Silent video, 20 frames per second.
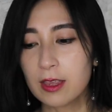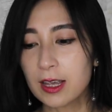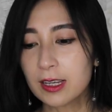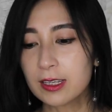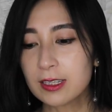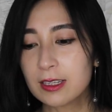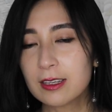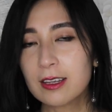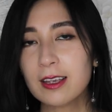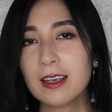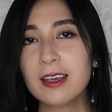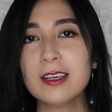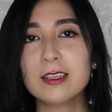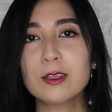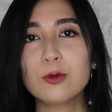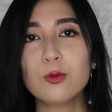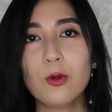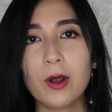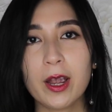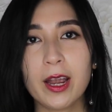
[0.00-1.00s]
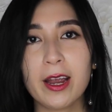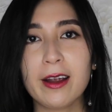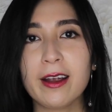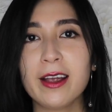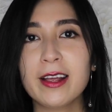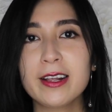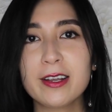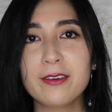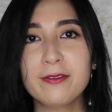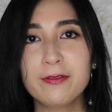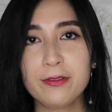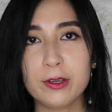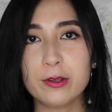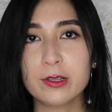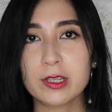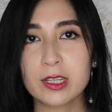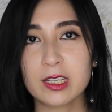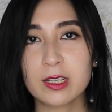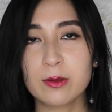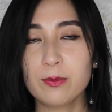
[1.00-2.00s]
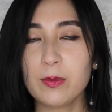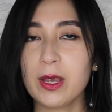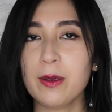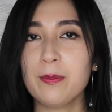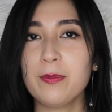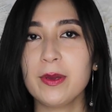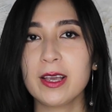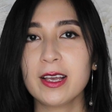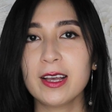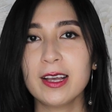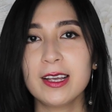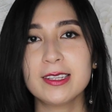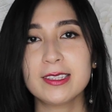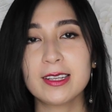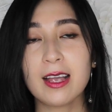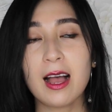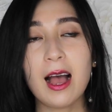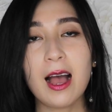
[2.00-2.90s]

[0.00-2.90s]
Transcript: this is where it confuses me because